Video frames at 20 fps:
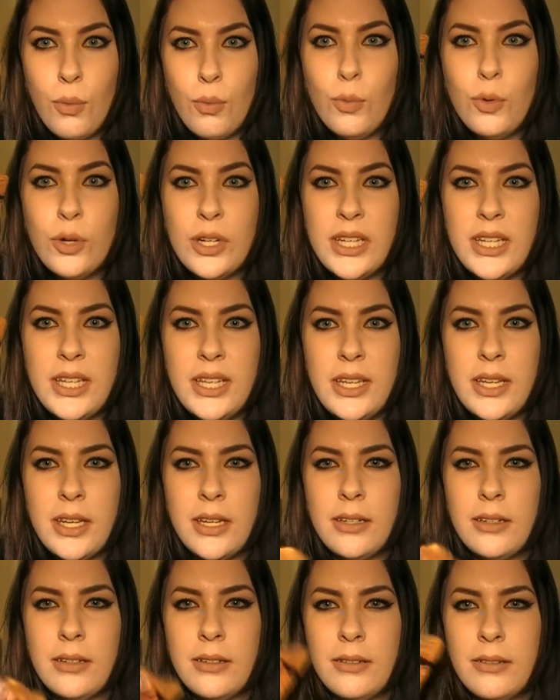woody
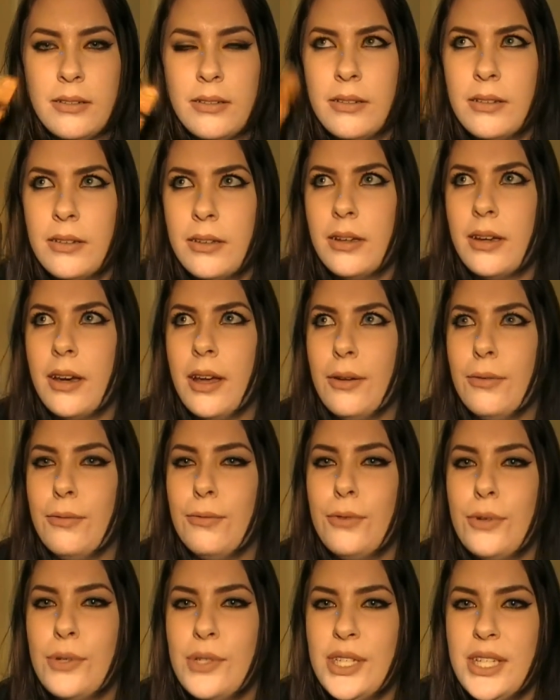and kind of
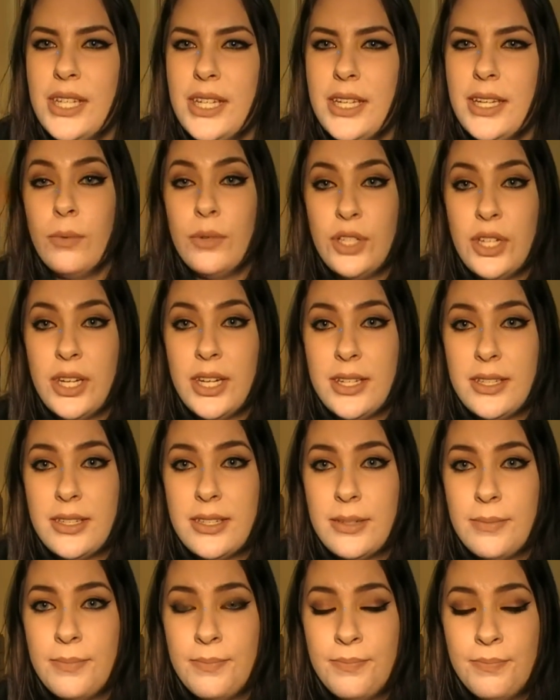fruity, which it
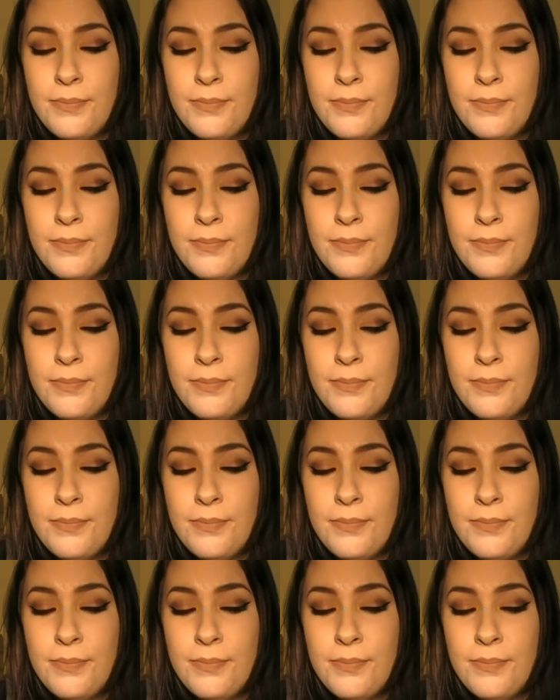is.